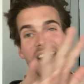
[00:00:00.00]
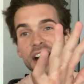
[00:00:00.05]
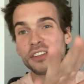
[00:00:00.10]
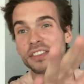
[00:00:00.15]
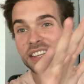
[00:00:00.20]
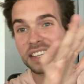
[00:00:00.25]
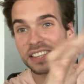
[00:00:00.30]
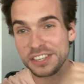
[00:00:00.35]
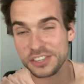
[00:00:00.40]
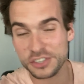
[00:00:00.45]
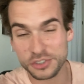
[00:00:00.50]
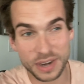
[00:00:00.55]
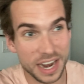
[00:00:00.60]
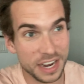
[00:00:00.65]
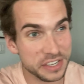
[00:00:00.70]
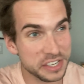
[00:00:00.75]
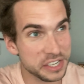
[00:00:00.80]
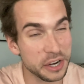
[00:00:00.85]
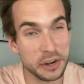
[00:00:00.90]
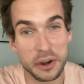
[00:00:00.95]
I don't think these
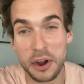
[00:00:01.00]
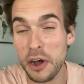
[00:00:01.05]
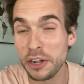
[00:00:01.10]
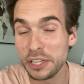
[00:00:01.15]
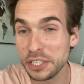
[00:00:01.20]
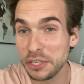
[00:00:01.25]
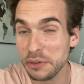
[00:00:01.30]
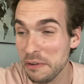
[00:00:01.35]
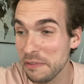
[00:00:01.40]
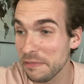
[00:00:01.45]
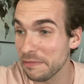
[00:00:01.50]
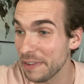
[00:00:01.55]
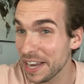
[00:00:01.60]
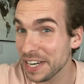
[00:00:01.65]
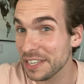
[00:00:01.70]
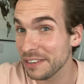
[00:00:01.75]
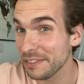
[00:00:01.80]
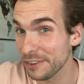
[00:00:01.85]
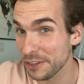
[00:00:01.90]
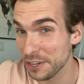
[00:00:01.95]
strategies are all too
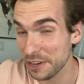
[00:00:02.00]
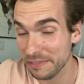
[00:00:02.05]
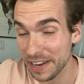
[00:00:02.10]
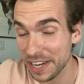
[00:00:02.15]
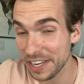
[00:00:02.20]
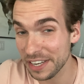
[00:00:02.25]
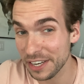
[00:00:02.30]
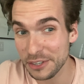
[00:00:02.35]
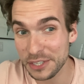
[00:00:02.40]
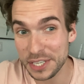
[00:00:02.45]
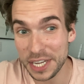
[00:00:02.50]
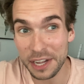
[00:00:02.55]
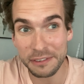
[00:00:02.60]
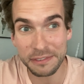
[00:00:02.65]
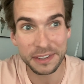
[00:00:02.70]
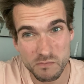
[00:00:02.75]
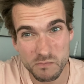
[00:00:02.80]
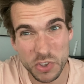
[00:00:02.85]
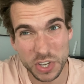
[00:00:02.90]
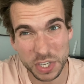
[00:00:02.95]
effective for defending
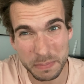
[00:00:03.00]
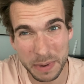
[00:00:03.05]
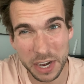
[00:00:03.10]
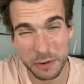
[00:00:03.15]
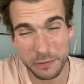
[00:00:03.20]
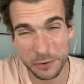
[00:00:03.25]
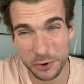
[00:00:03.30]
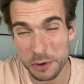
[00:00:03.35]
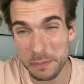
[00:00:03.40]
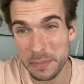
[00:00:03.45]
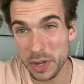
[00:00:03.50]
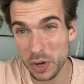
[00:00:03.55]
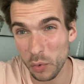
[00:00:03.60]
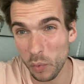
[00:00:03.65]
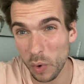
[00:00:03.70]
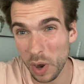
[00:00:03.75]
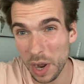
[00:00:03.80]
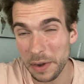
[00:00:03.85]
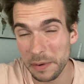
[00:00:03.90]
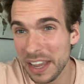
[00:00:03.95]
yourself. This might have earned me a
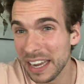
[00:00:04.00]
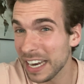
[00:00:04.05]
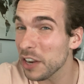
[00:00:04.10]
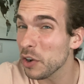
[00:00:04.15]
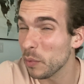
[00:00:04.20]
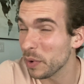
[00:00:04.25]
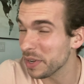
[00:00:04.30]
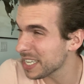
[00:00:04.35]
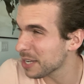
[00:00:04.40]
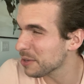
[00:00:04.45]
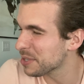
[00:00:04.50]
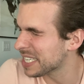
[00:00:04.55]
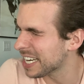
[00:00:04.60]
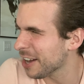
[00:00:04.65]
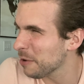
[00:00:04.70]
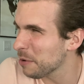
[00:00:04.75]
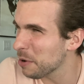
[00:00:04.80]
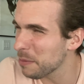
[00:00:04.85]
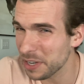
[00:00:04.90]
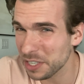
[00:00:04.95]
one. Getting a one sounds
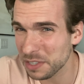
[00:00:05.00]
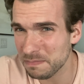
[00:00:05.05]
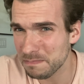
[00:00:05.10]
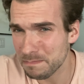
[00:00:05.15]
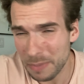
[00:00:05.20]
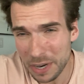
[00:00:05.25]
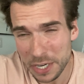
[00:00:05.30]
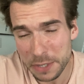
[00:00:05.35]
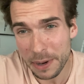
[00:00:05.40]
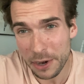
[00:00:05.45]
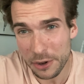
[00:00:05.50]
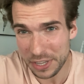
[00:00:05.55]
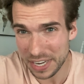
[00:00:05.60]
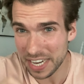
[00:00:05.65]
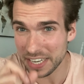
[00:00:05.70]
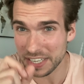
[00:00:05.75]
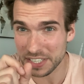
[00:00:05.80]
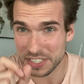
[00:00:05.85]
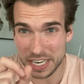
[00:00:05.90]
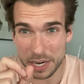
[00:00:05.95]
terrible, but it's much better than
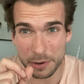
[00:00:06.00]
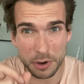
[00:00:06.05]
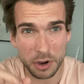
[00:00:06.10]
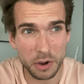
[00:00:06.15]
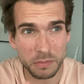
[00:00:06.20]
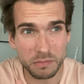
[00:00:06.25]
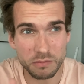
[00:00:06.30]
getting a zero,